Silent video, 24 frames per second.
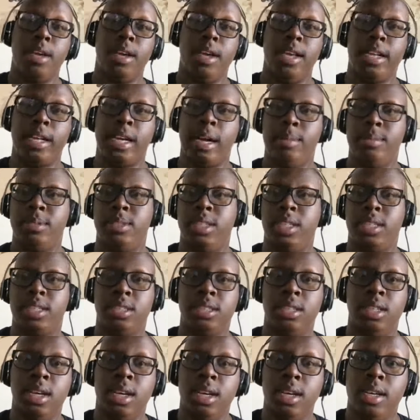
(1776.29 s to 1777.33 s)
in the comment
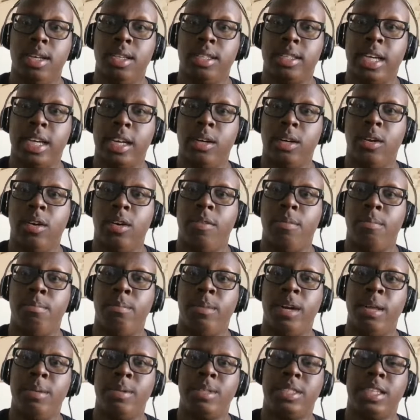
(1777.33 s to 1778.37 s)
section. Signing off.
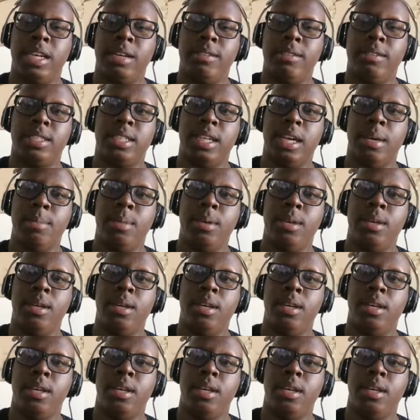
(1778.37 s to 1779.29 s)
My name is Tyriece Simon.